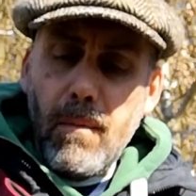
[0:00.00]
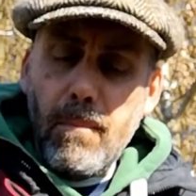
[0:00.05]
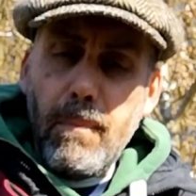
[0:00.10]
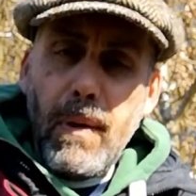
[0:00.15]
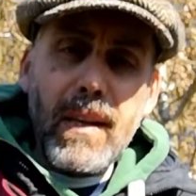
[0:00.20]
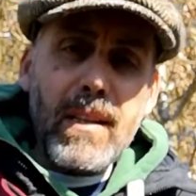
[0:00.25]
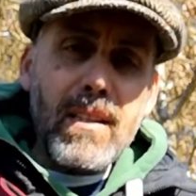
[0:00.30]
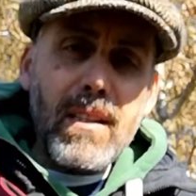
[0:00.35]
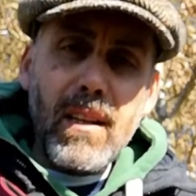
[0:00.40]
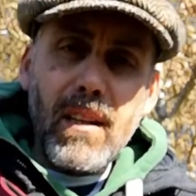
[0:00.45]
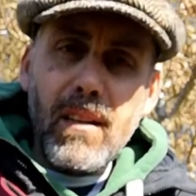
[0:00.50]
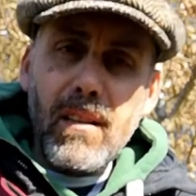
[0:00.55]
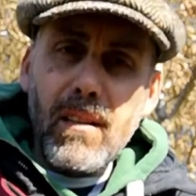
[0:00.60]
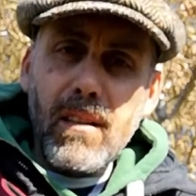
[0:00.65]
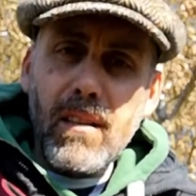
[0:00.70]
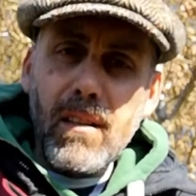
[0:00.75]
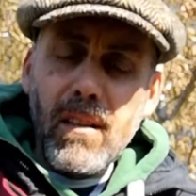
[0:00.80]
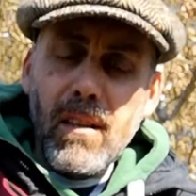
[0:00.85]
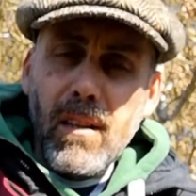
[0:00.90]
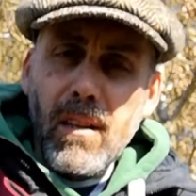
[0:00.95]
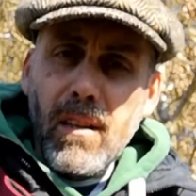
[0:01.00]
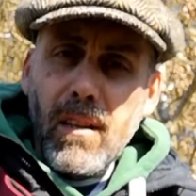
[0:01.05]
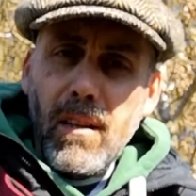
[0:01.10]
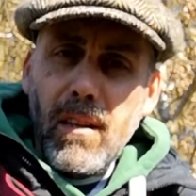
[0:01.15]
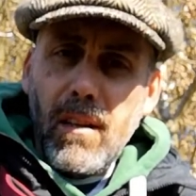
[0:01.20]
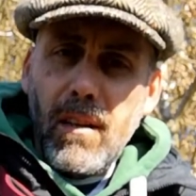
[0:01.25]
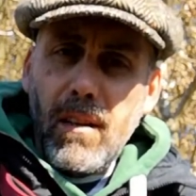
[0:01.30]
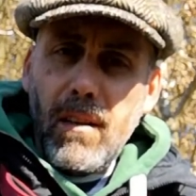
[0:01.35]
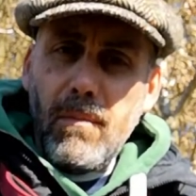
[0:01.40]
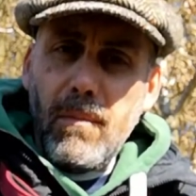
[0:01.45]
Pinter,
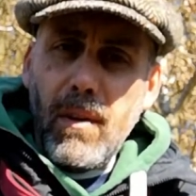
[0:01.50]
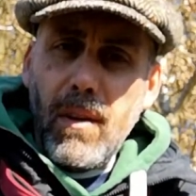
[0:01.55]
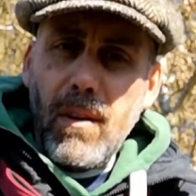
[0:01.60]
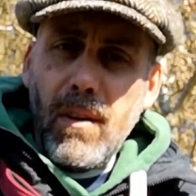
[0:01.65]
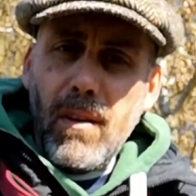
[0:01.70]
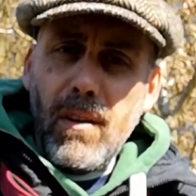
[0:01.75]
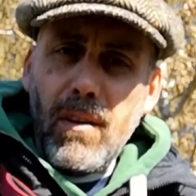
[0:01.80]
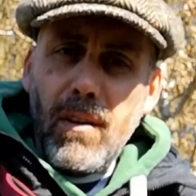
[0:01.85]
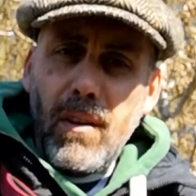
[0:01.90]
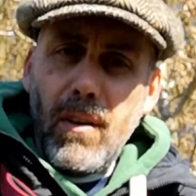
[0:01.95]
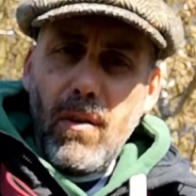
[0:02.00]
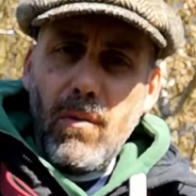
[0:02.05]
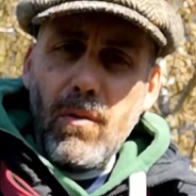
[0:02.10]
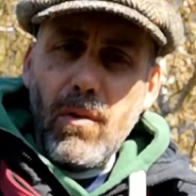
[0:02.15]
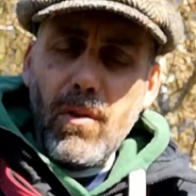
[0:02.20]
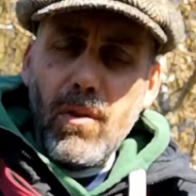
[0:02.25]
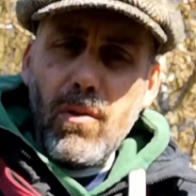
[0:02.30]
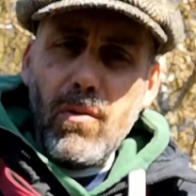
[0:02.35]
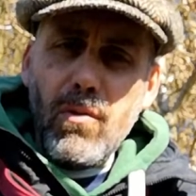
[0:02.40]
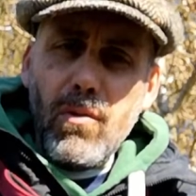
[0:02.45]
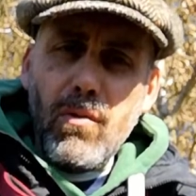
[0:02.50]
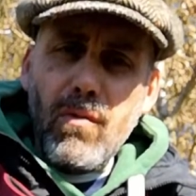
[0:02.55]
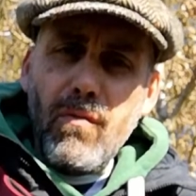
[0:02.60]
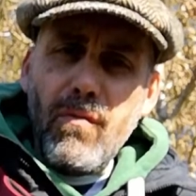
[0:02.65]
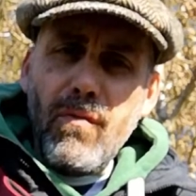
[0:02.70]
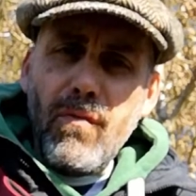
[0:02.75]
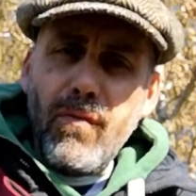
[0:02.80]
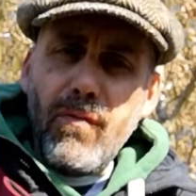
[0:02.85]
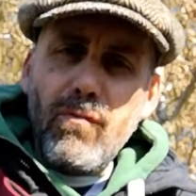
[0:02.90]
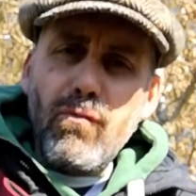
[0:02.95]
you
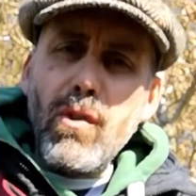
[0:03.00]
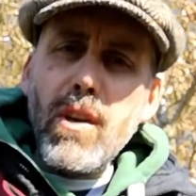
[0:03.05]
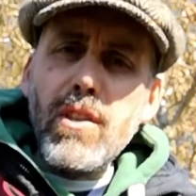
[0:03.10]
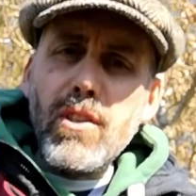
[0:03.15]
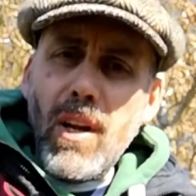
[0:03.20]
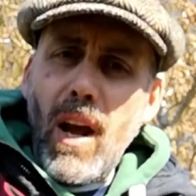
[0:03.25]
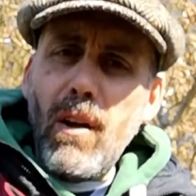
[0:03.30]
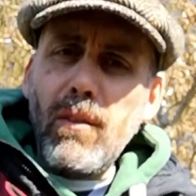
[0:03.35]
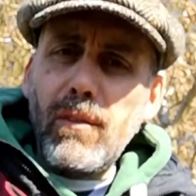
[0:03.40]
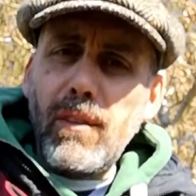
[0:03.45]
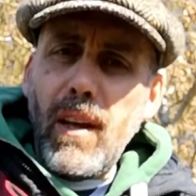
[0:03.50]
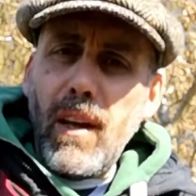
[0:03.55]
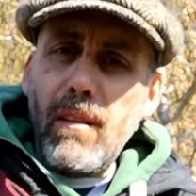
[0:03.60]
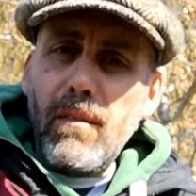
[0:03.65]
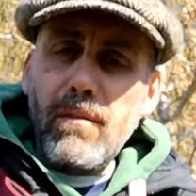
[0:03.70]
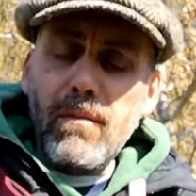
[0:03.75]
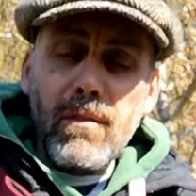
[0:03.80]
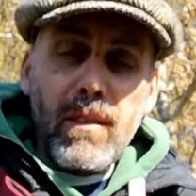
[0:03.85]
reach out there.